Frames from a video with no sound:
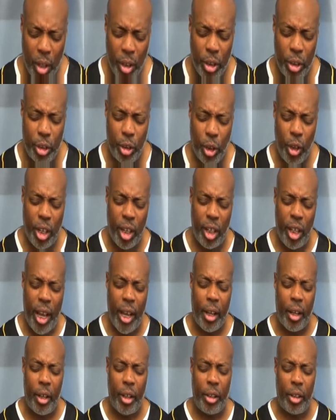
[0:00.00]

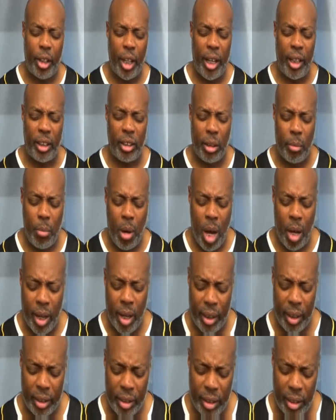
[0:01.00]
circulate good things among
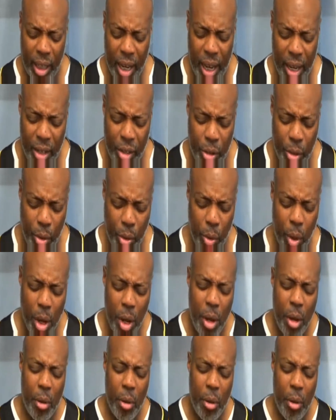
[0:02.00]
us and to